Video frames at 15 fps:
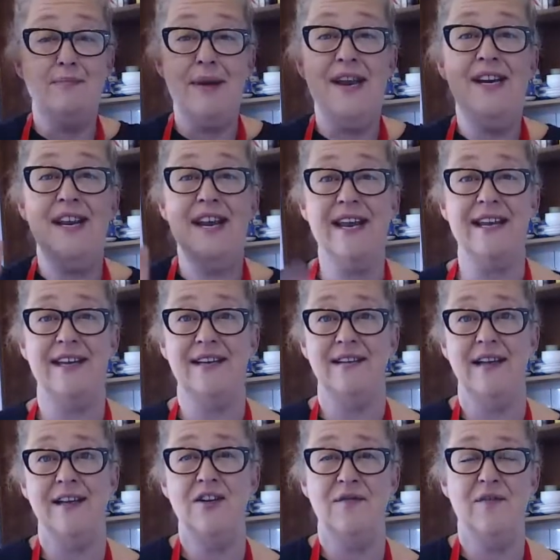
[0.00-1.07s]
bed hair
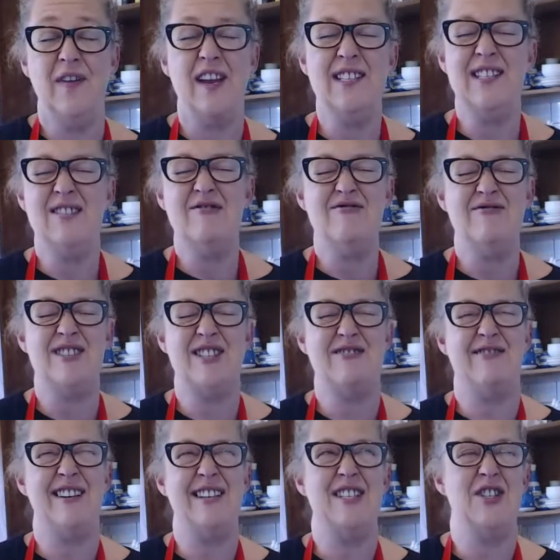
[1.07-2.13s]
and her face is all
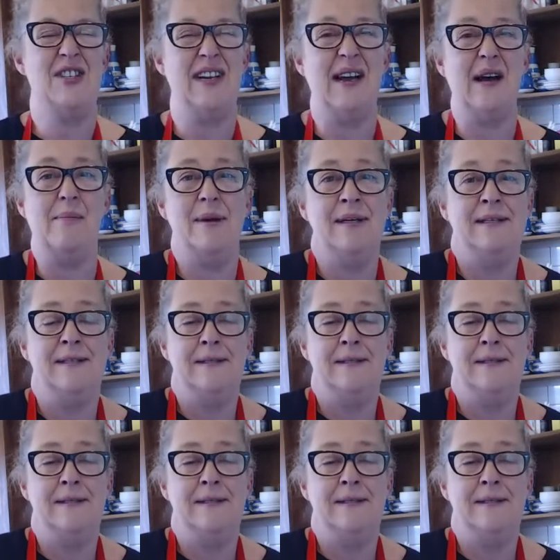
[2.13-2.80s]
scrunched up.